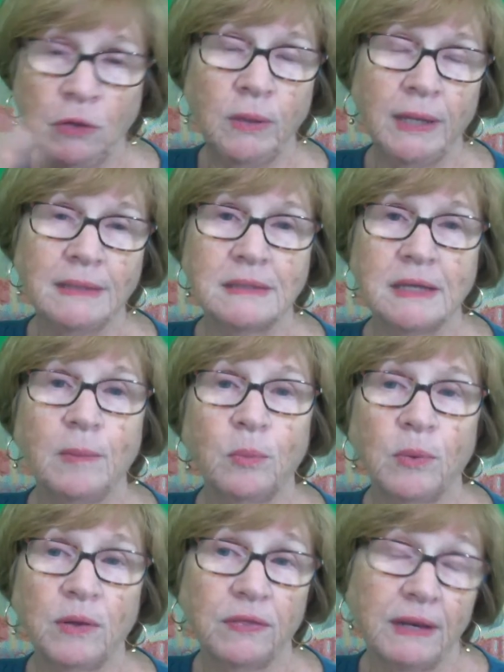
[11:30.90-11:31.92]
ends up
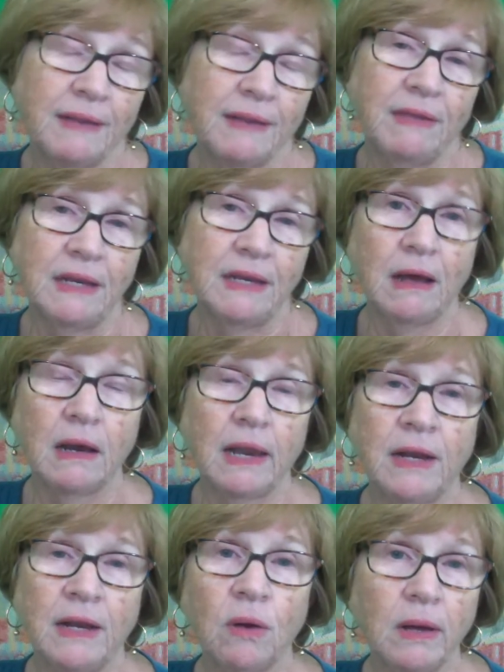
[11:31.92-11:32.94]
with it. And then
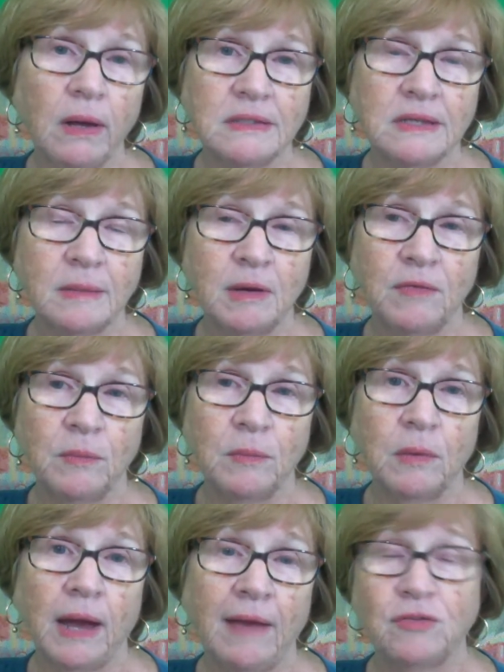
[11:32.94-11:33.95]
later on, some of them
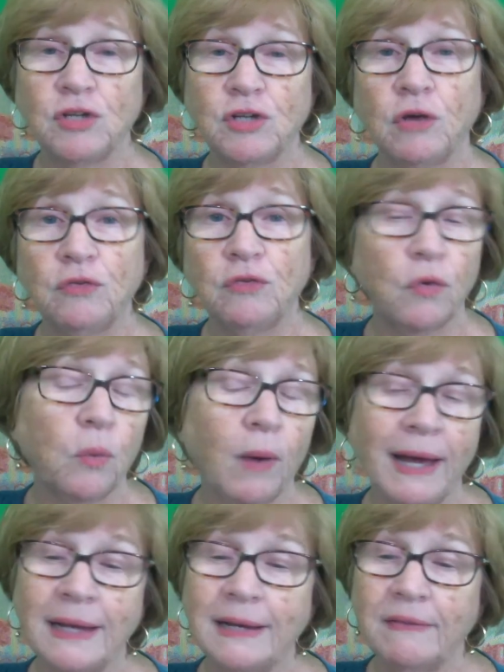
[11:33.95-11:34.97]
have shows for a
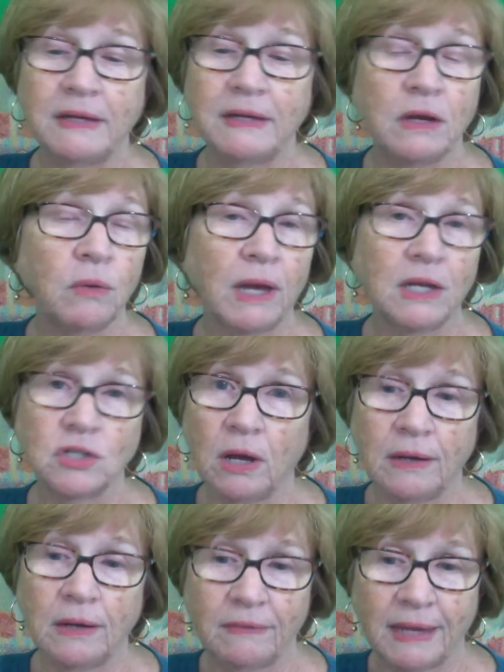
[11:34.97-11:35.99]
while and they don't catch
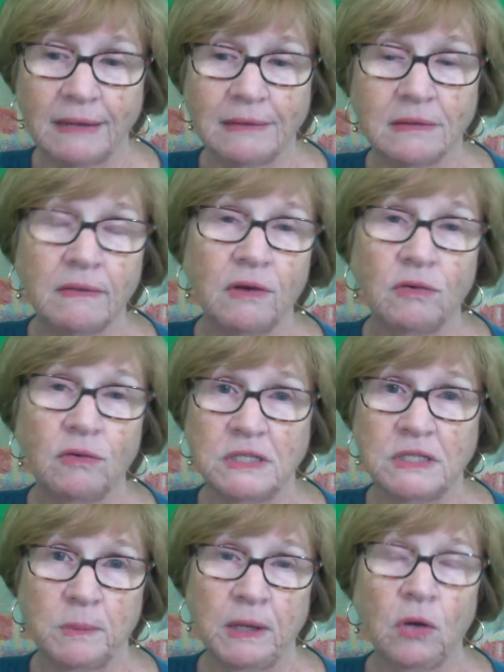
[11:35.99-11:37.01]
on and they
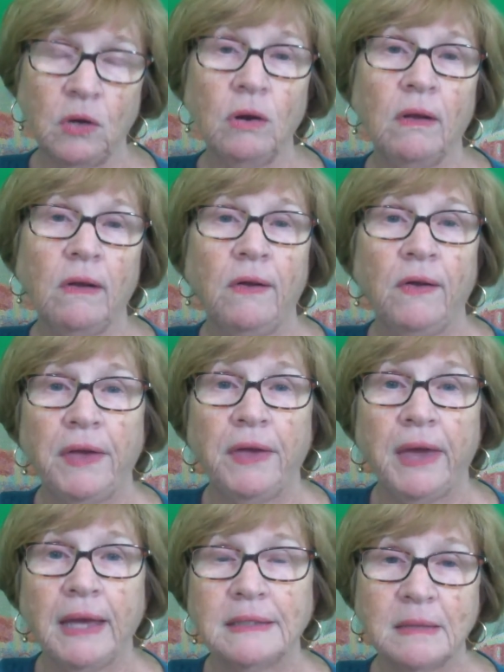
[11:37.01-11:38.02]
disappear.
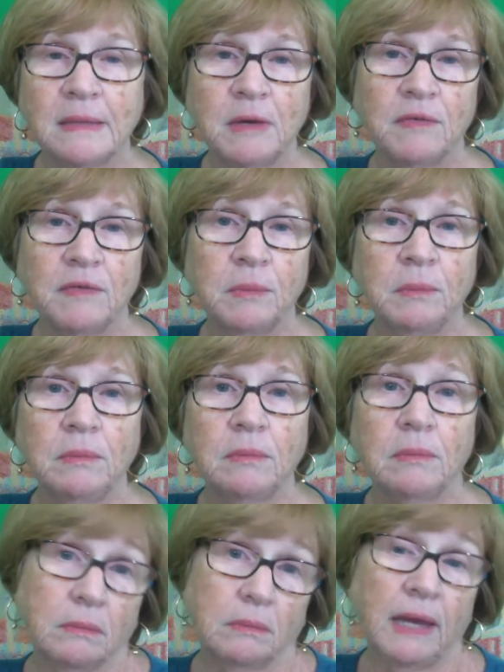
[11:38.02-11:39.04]
And some of them
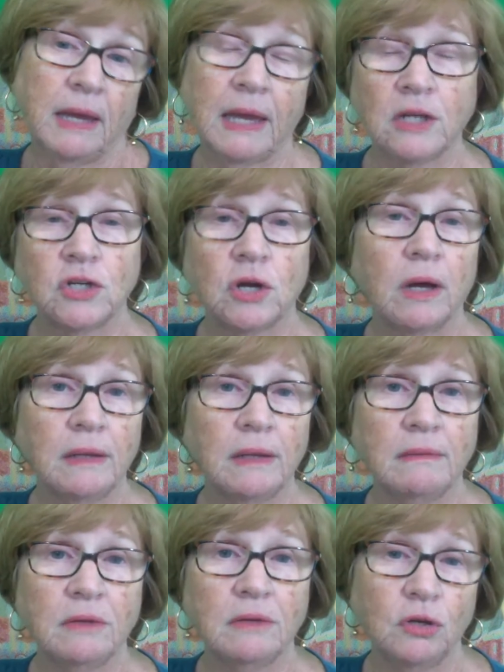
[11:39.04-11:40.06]
catch on
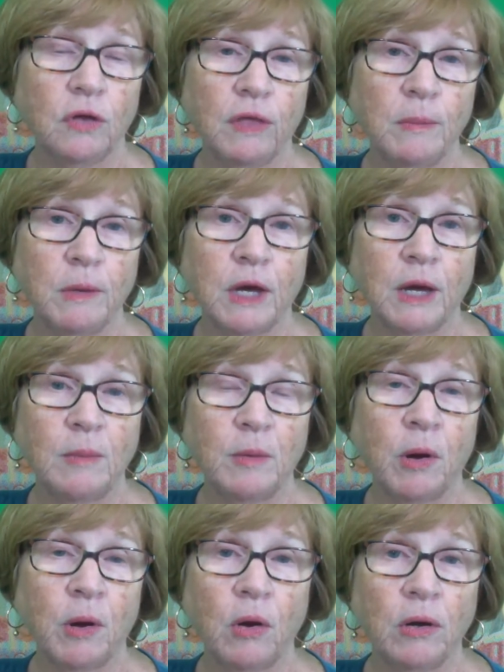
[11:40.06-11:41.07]
and, you know, they become a
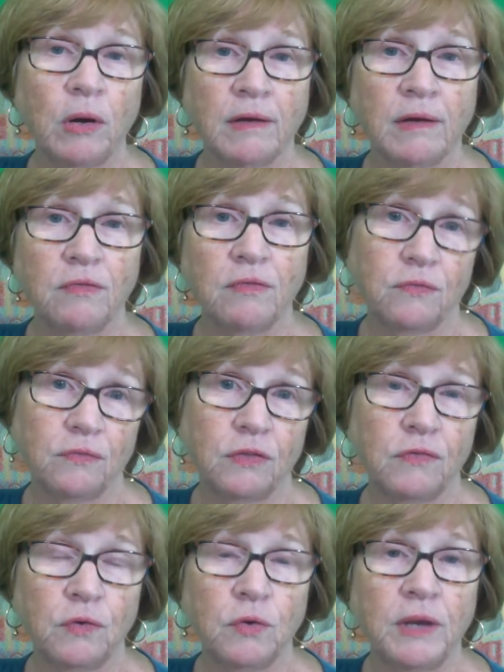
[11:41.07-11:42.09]
part of the
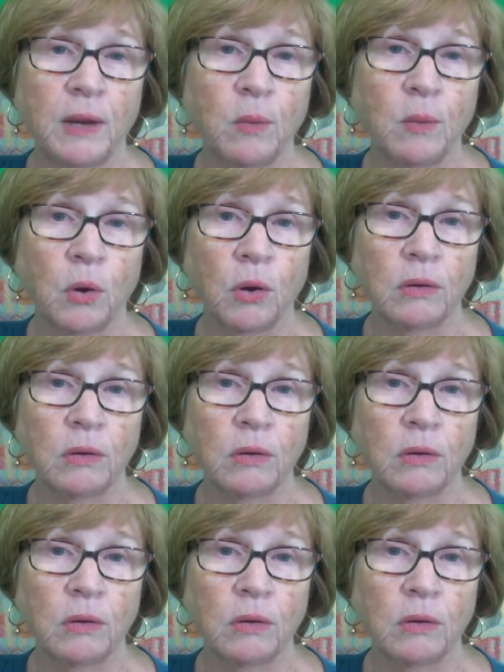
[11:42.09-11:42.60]
Food Network